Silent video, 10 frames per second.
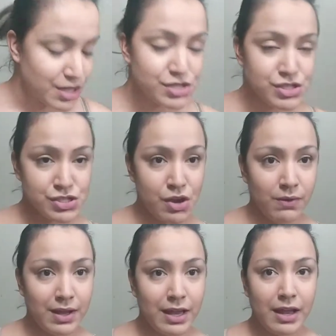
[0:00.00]

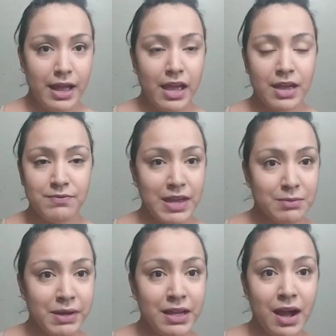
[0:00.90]
So if
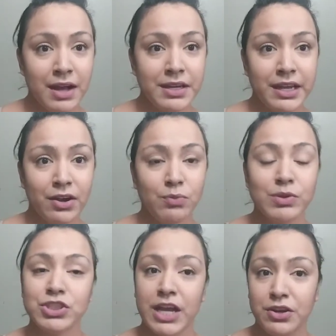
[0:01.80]
anybody on here,
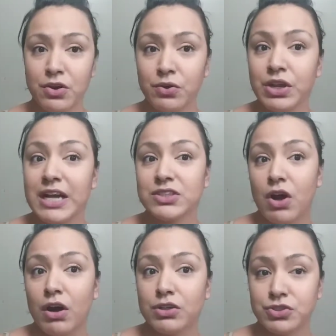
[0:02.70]
which I know you guys
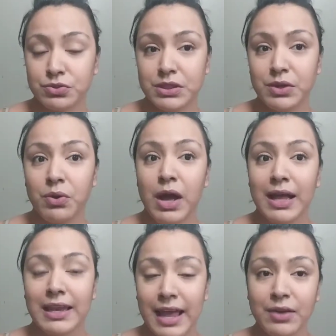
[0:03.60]
all truly
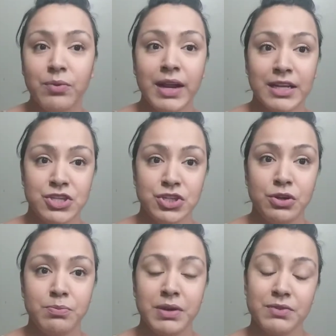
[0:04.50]
like what I
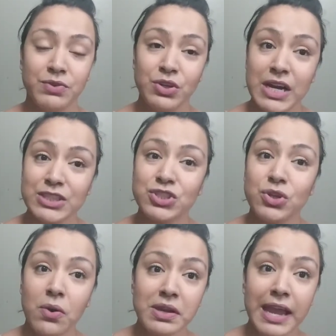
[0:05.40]
do, but if you guys
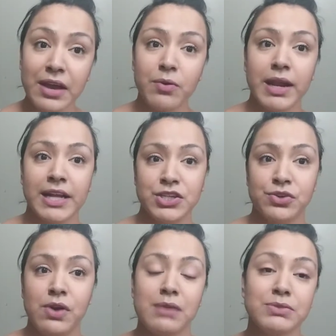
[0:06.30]
don't like what I
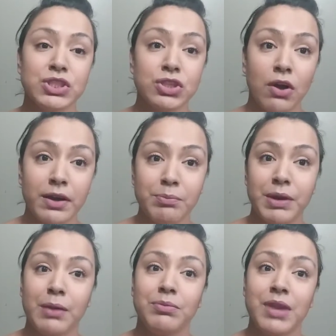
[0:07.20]
do, I'm sorry,
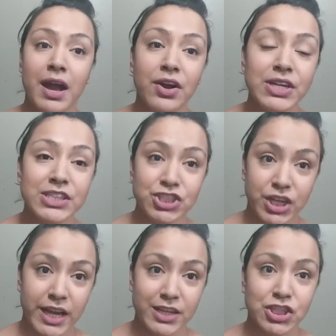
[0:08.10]
but I'm not going to
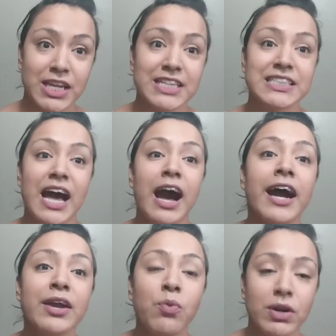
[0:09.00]
change unless
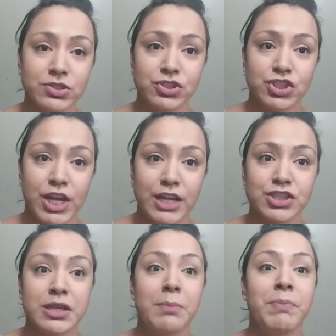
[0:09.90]
I want to change
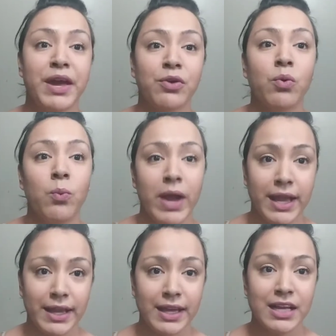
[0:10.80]
in a better way.